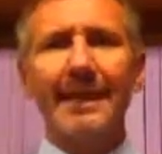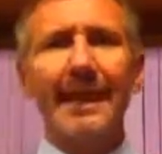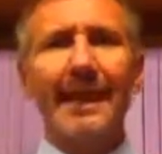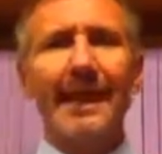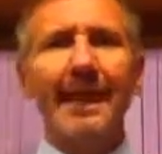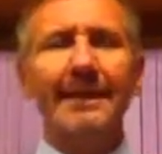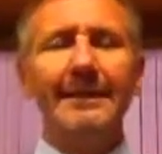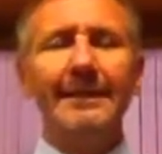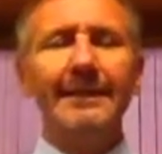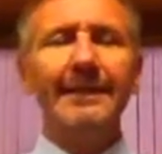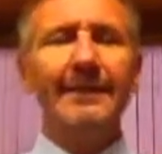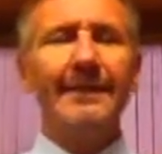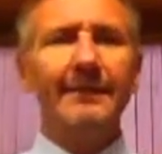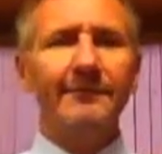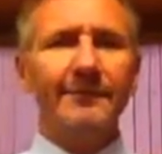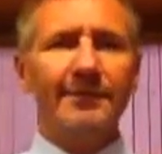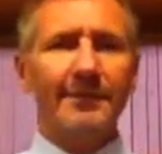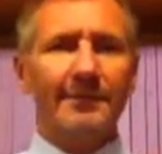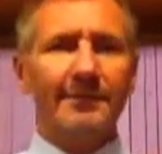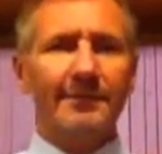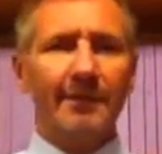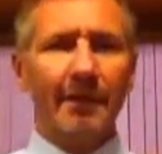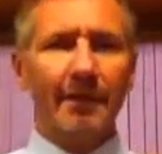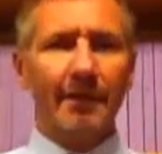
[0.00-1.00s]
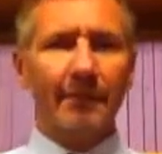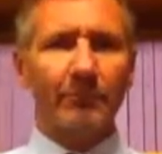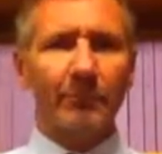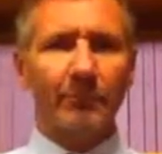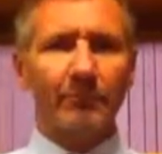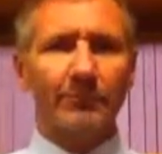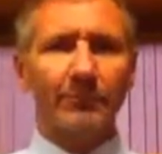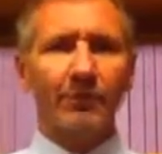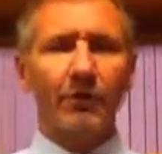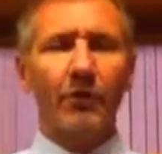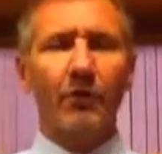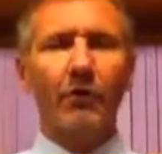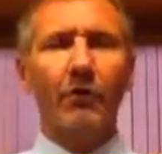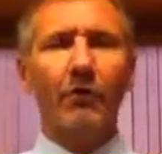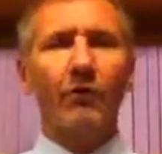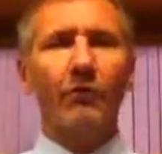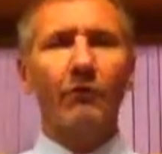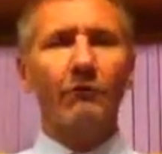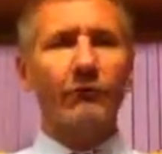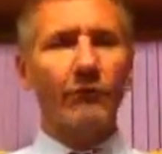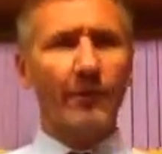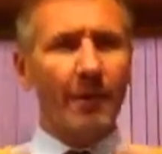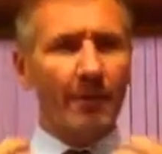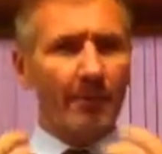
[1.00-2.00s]
And he gives examples
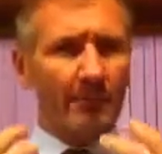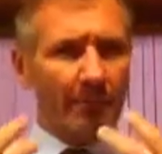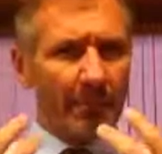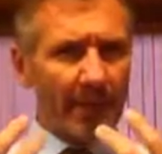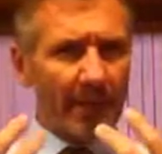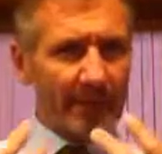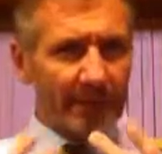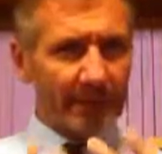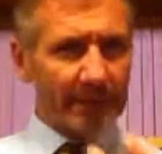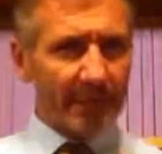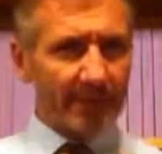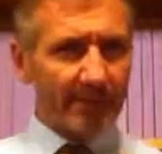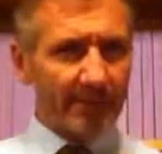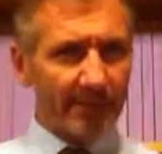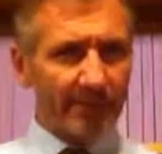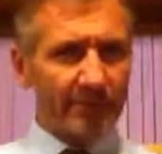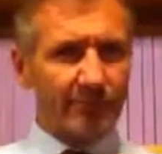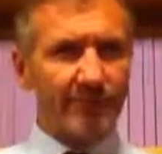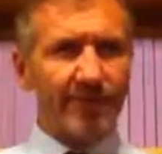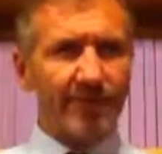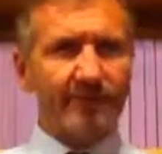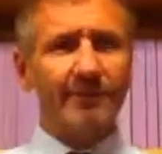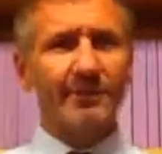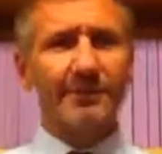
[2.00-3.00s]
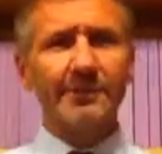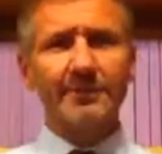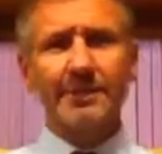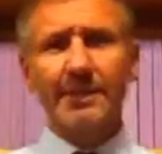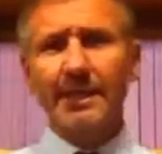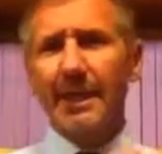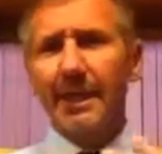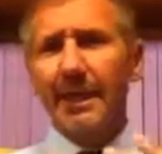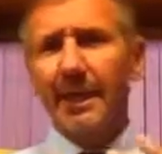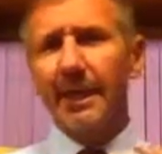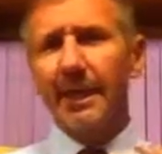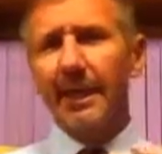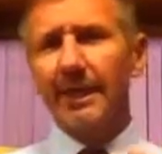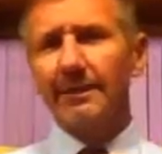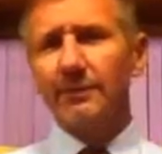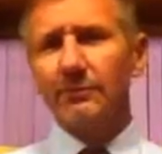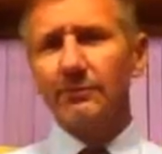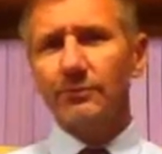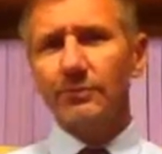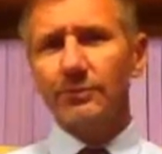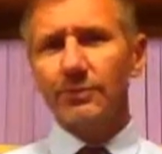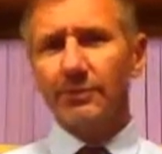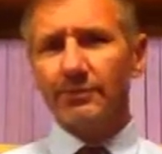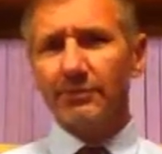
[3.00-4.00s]
of bad character evidence and
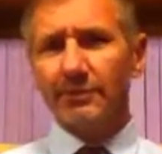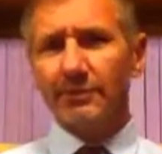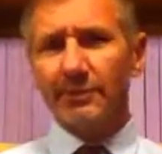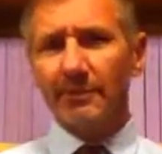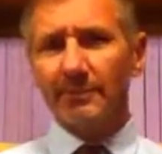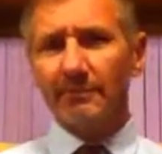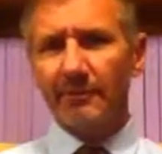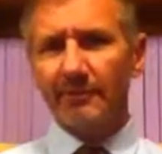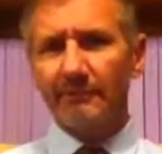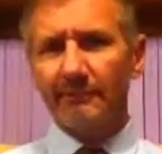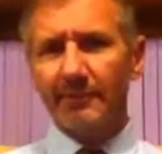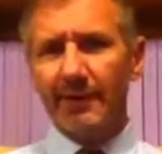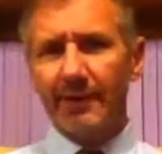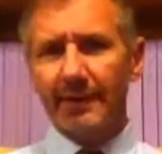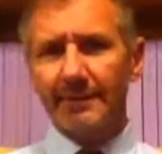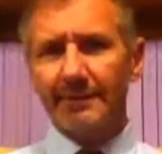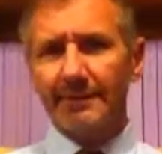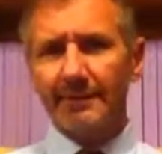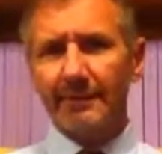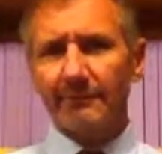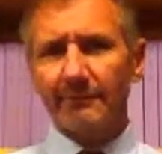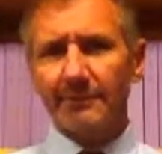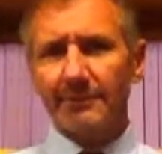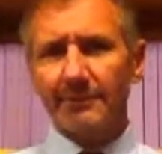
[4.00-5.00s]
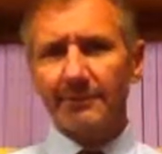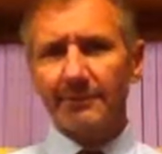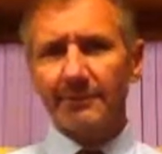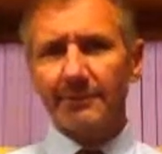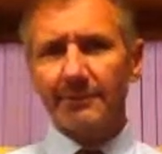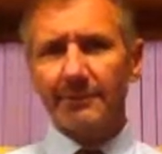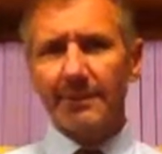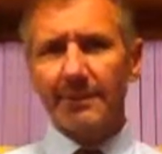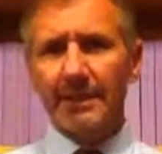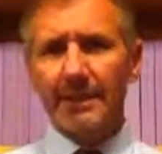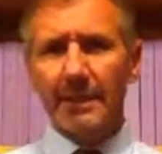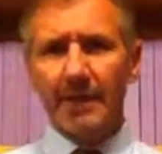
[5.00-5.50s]
also similar fact evidence.